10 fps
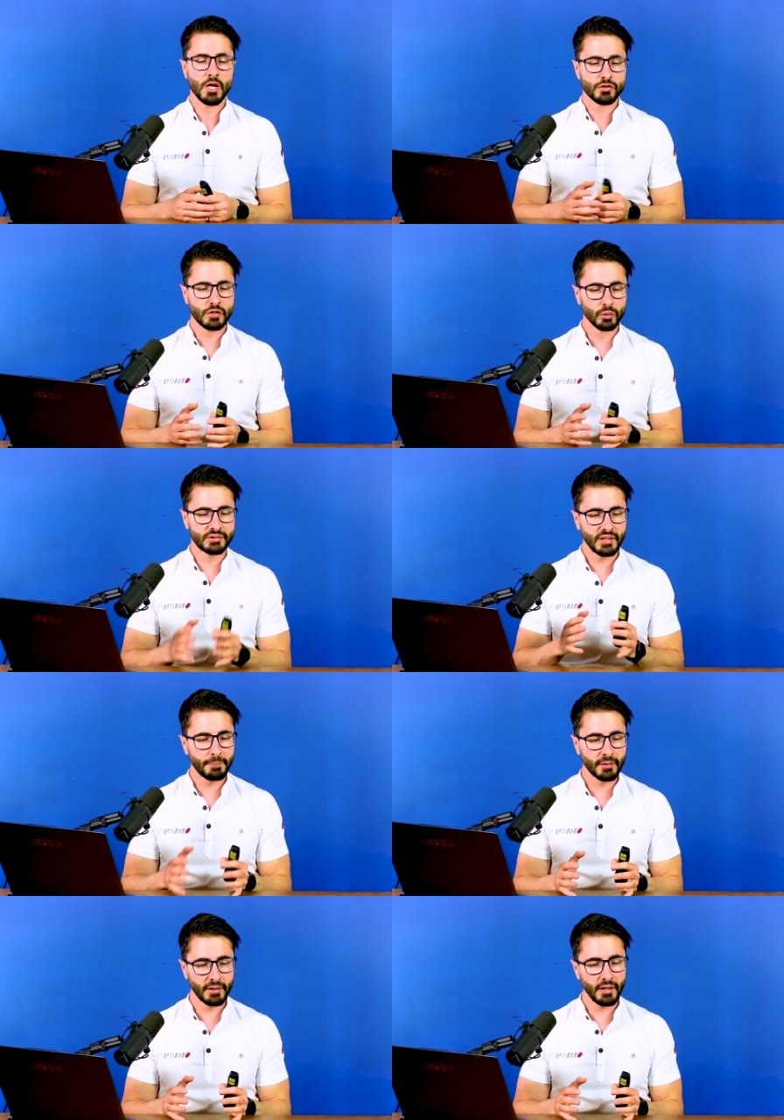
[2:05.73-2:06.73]
So
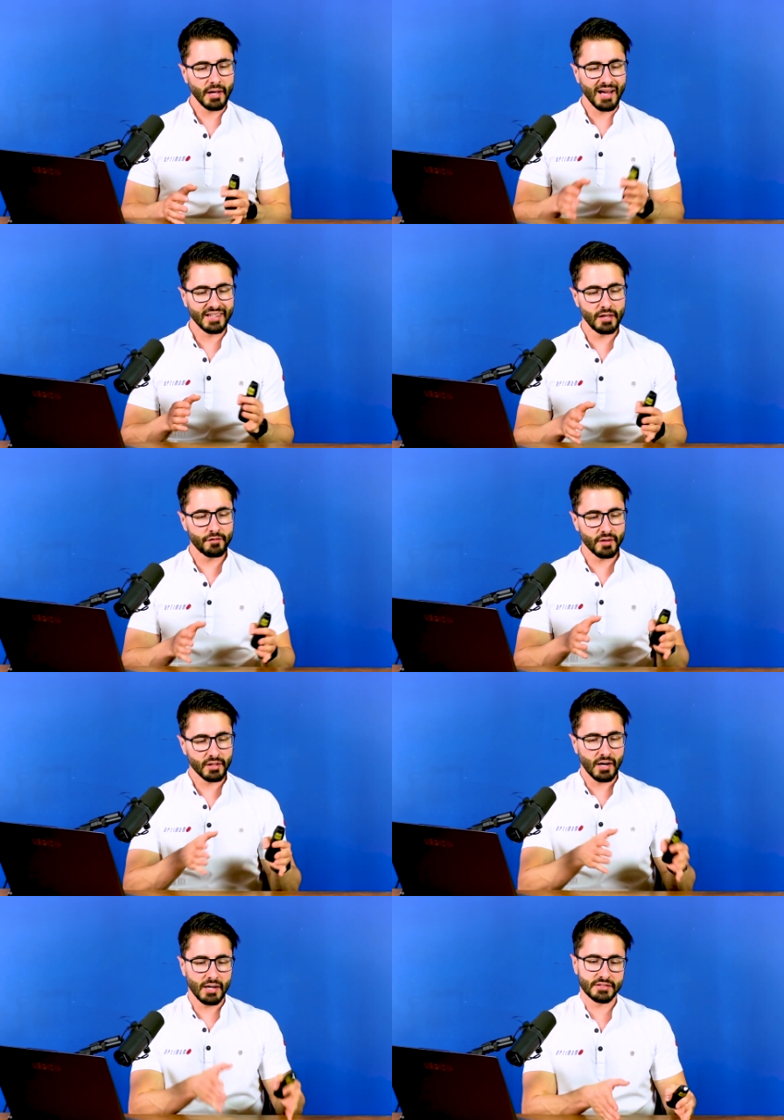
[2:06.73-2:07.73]
typically a given
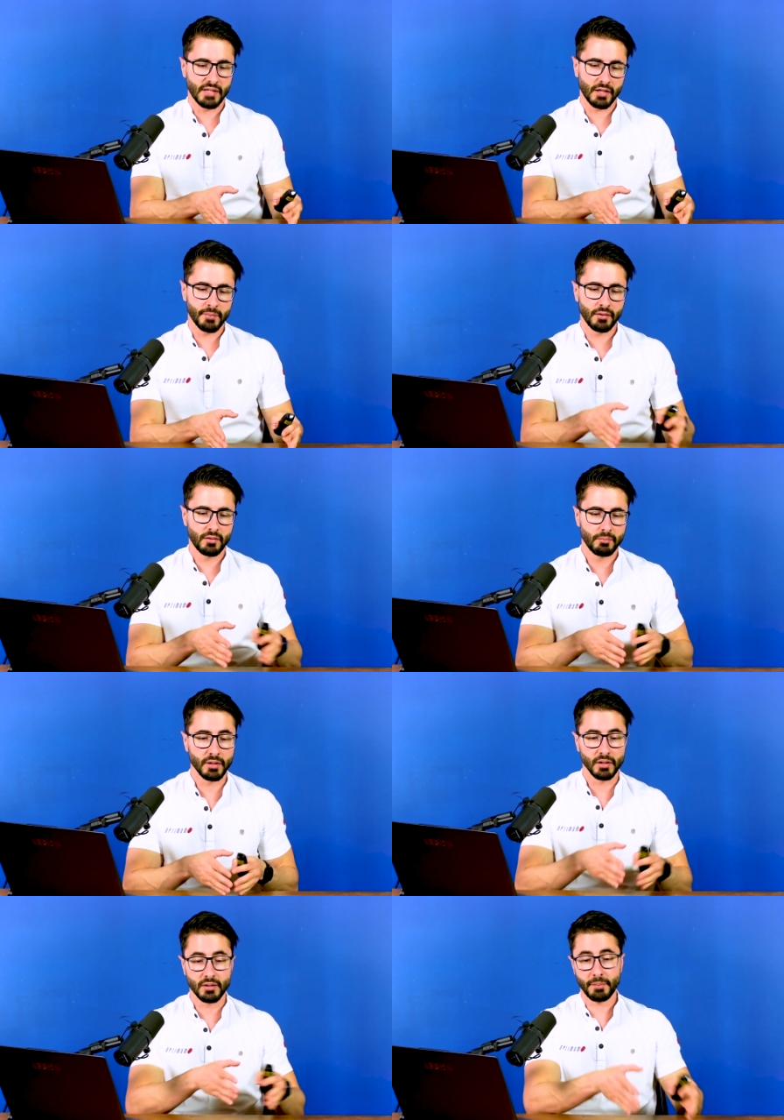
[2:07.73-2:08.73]
car segment,
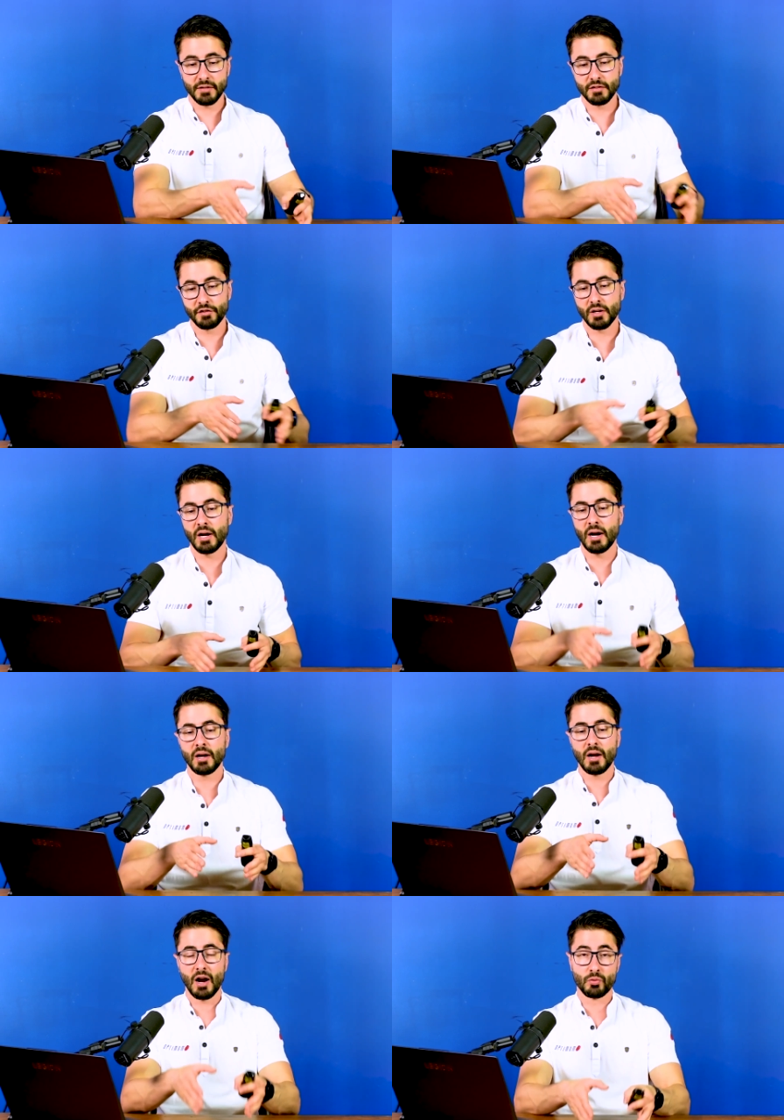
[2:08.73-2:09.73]
being it a passenger
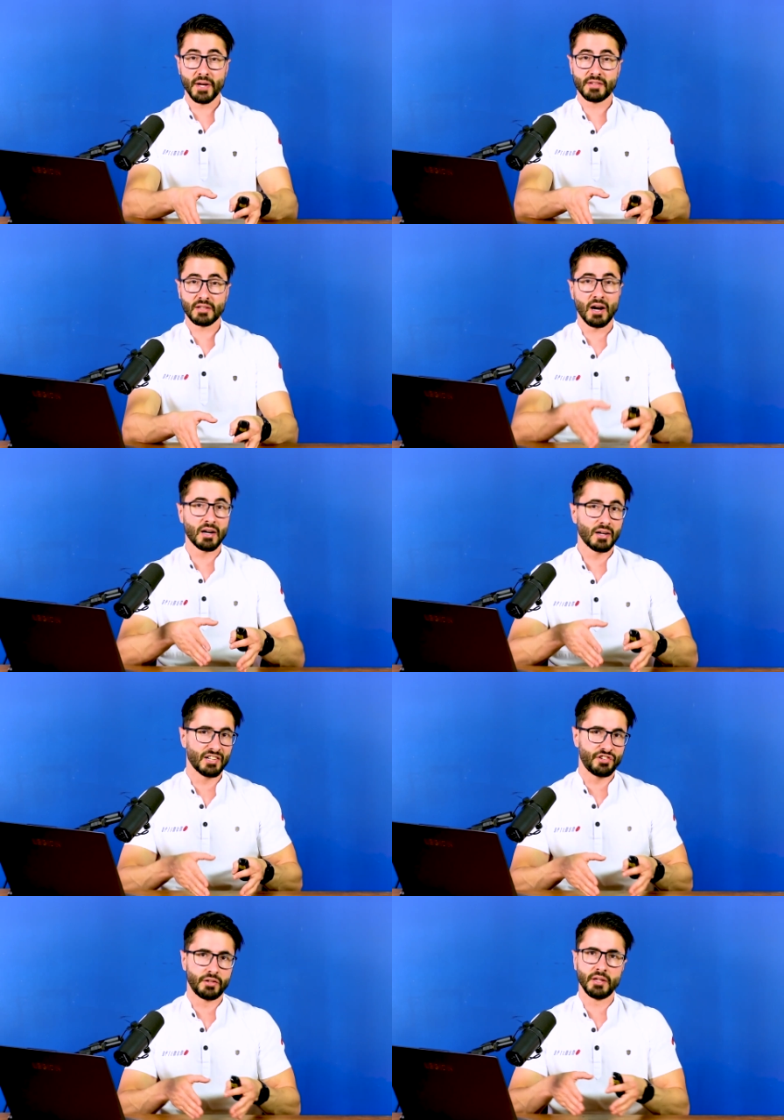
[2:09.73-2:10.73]
car, a race car,
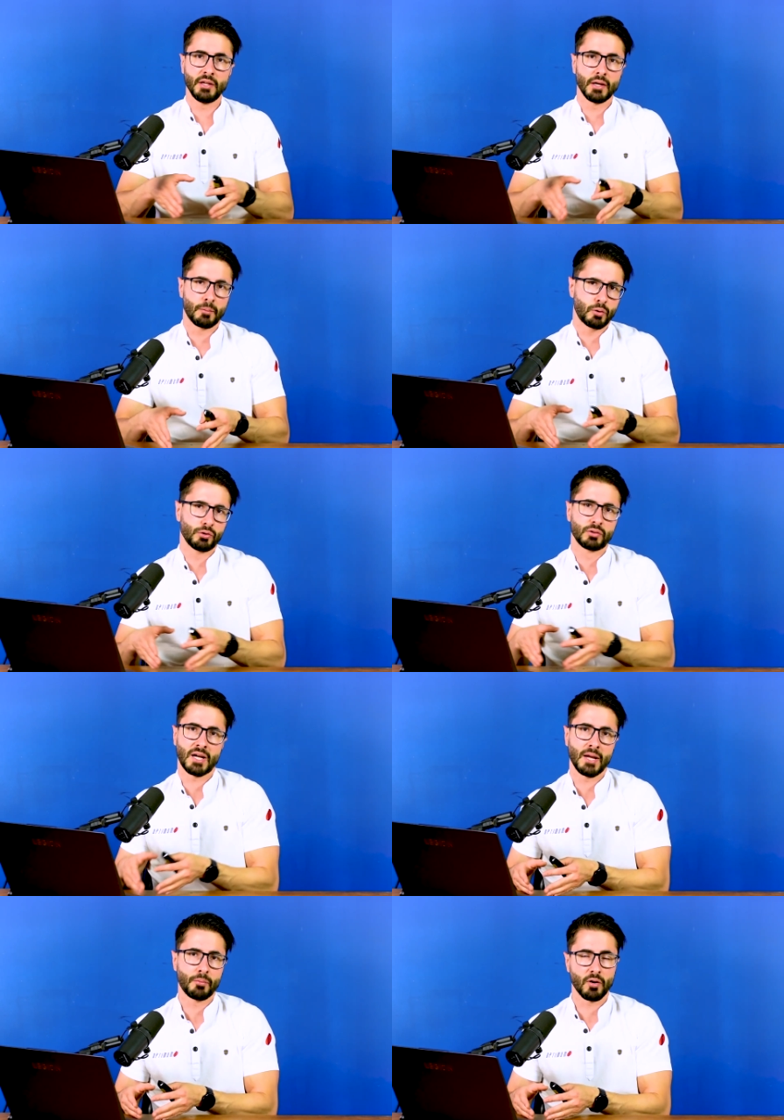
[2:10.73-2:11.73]
a GT, a
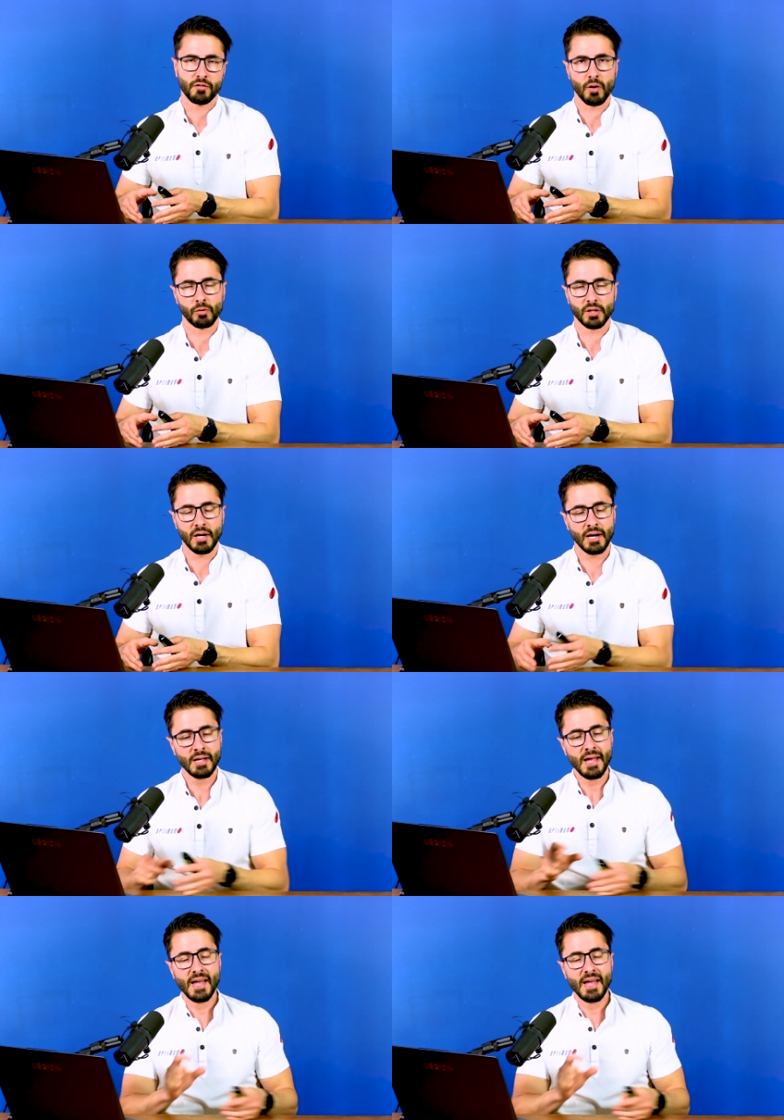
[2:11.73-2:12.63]
prototype or a formula car,